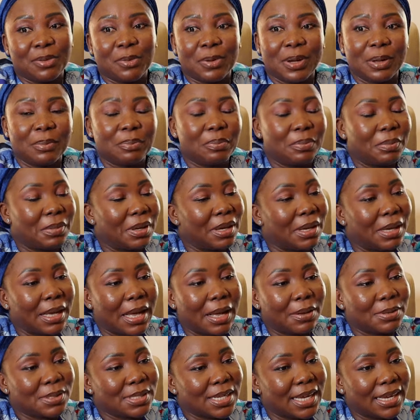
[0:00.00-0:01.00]
when
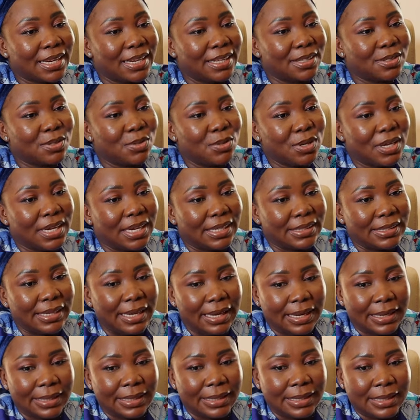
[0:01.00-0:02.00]
outsiders look at
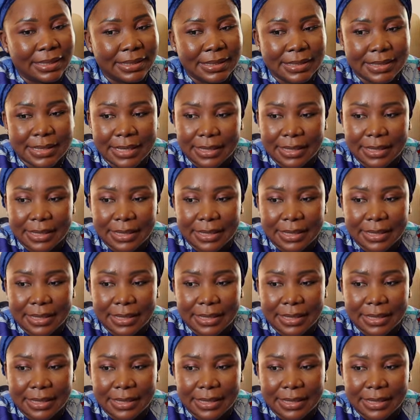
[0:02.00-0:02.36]
Ghanaians